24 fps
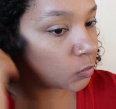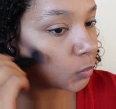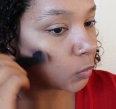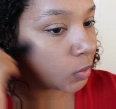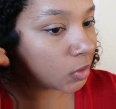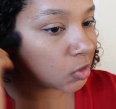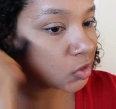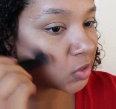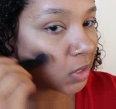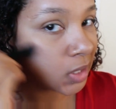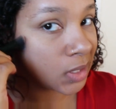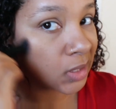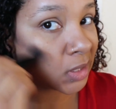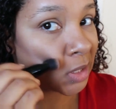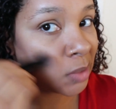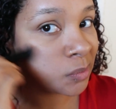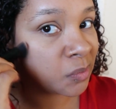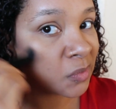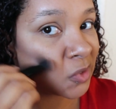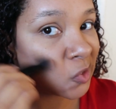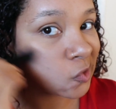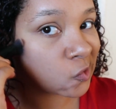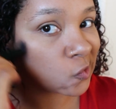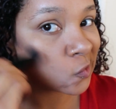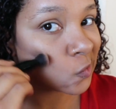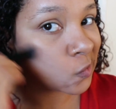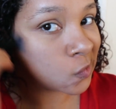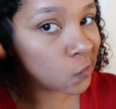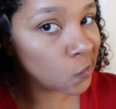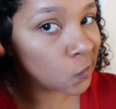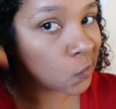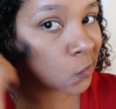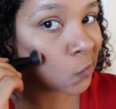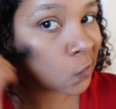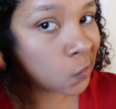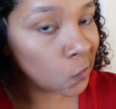we want to try to keep this
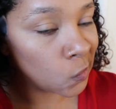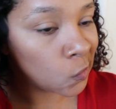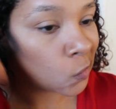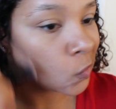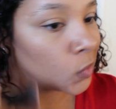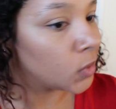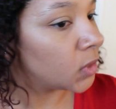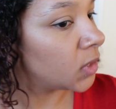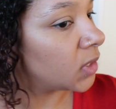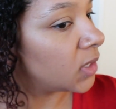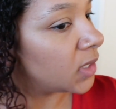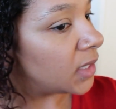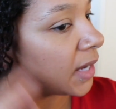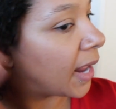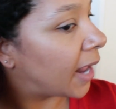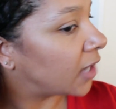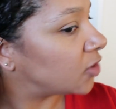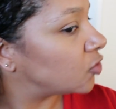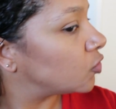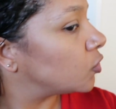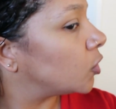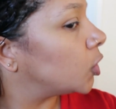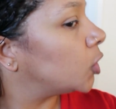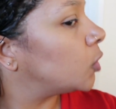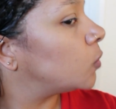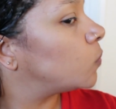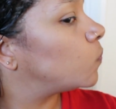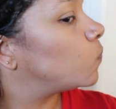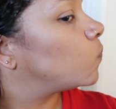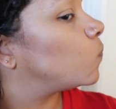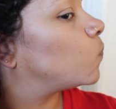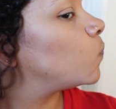natural.